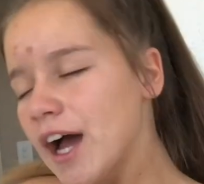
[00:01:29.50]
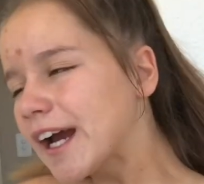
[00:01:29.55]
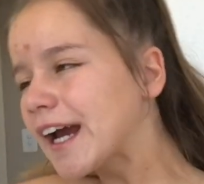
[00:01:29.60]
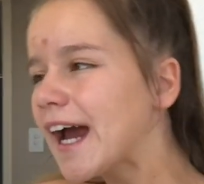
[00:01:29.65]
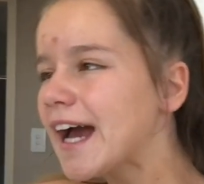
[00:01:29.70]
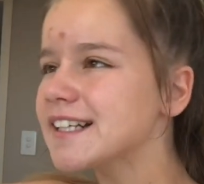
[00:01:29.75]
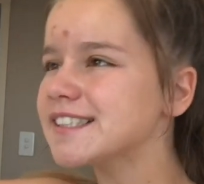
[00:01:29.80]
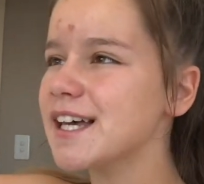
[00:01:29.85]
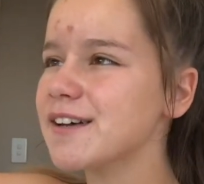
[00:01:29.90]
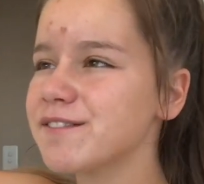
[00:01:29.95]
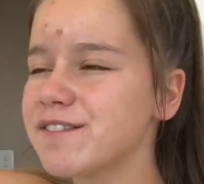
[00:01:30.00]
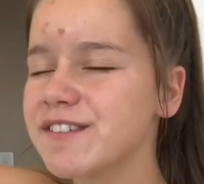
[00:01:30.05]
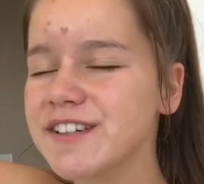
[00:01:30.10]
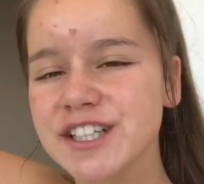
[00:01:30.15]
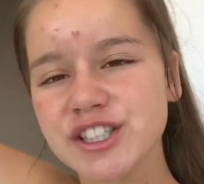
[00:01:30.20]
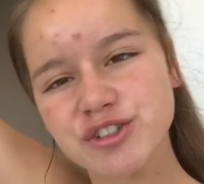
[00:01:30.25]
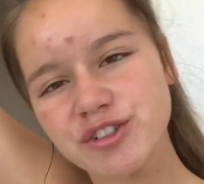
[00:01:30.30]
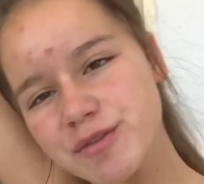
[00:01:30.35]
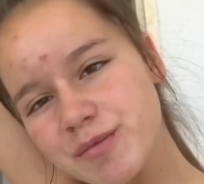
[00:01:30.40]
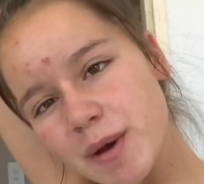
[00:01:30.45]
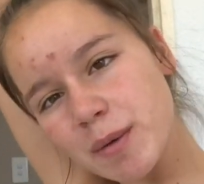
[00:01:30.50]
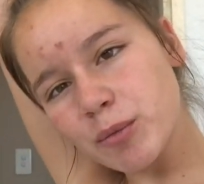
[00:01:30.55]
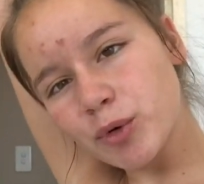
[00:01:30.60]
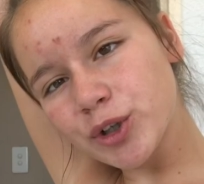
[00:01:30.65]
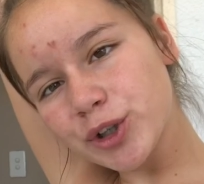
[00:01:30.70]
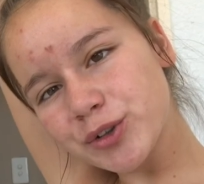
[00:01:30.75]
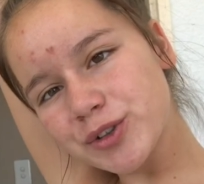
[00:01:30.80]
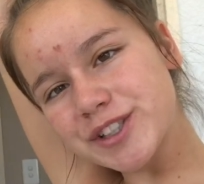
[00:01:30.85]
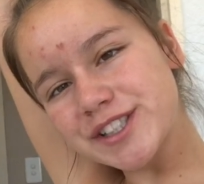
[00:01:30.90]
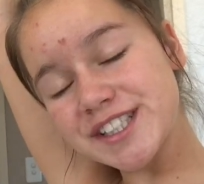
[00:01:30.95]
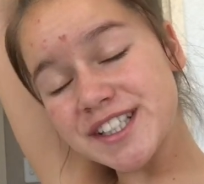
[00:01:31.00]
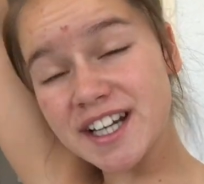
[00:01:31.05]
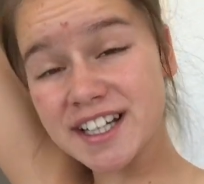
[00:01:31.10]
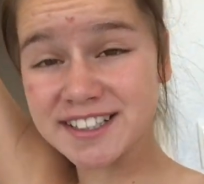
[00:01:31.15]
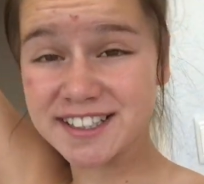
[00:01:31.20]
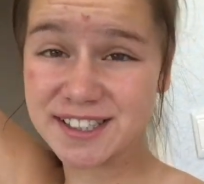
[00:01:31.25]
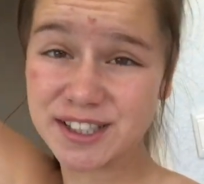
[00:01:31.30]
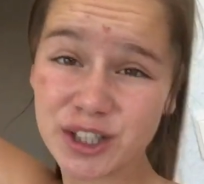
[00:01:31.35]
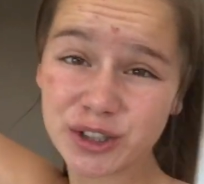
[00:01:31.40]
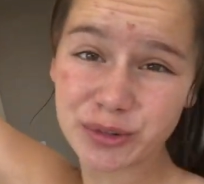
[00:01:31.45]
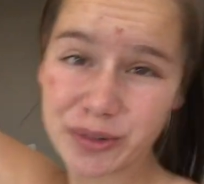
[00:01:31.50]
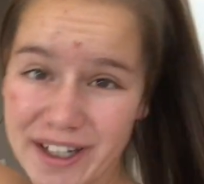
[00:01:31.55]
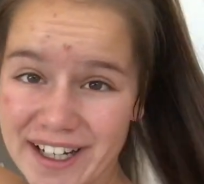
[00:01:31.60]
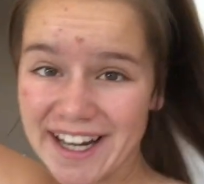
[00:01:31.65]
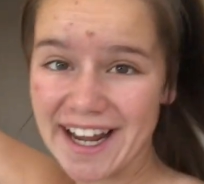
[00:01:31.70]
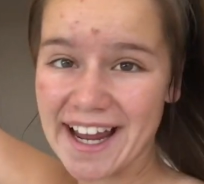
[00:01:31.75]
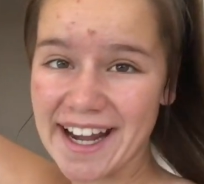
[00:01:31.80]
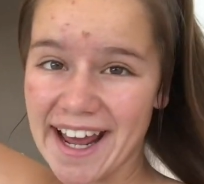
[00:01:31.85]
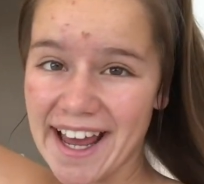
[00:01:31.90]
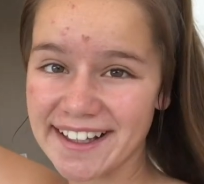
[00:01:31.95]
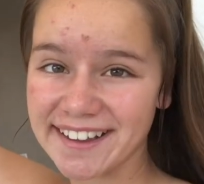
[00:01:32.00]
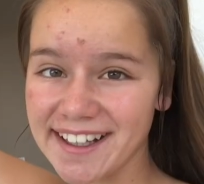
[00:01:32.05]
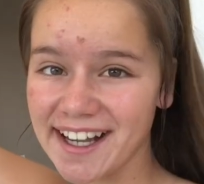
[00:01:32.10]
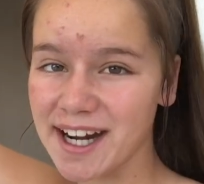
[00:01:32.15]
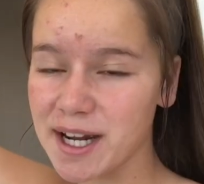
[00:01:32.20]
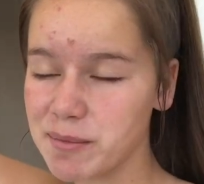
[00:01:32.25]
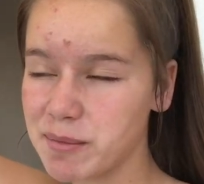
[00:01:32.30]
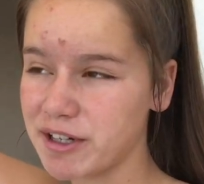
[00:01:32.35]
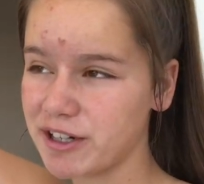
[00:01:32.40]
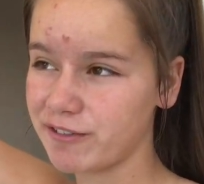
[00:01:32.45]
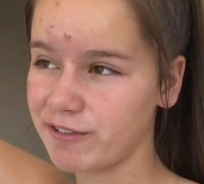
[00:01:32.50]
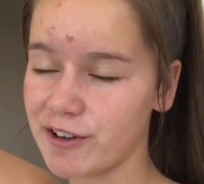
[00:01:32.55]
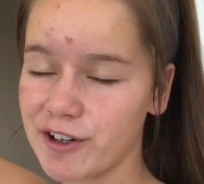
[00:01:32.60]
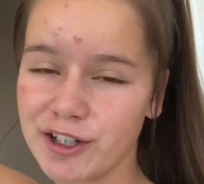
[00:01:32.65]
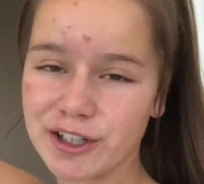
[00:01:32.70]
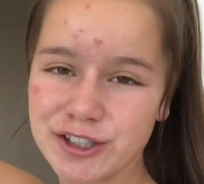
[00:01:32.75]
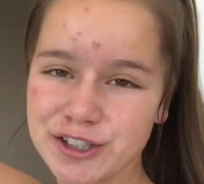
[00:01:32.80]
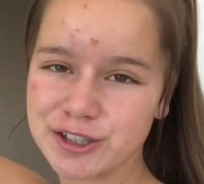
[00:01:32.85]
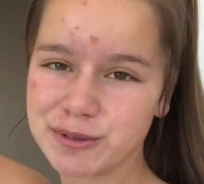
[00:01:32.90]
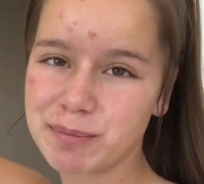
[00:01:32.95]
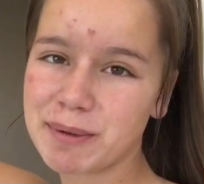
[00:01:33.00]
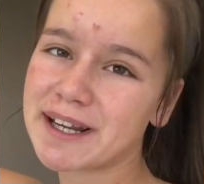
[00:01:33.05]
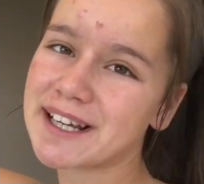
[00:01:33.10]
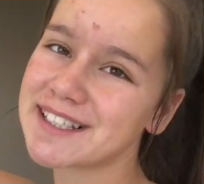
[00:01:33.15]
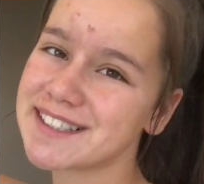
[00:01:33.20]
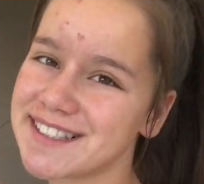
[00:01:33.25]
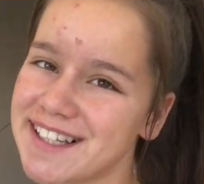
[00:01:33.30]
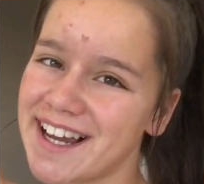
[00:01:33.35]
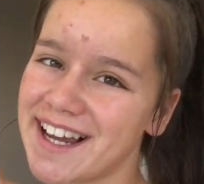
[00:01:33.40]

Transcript: Okay, guys, I'm finished with my morning routine. I just got ready and had, like, a mini photo shoot because,